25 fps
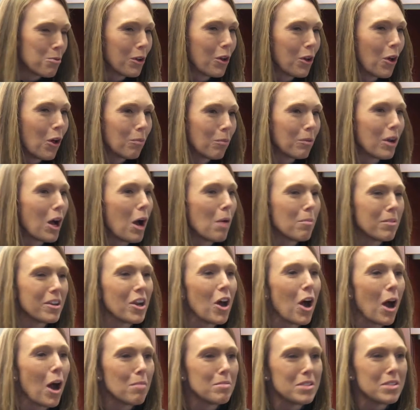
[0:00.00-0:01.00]
We call them common
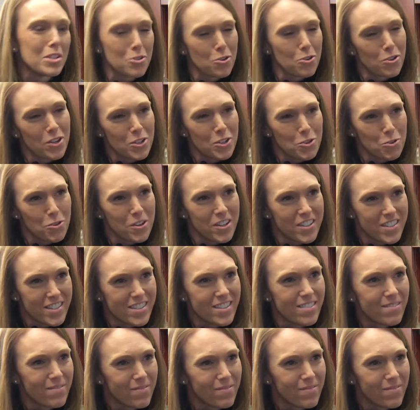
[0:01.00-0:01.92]
hobbies or interests.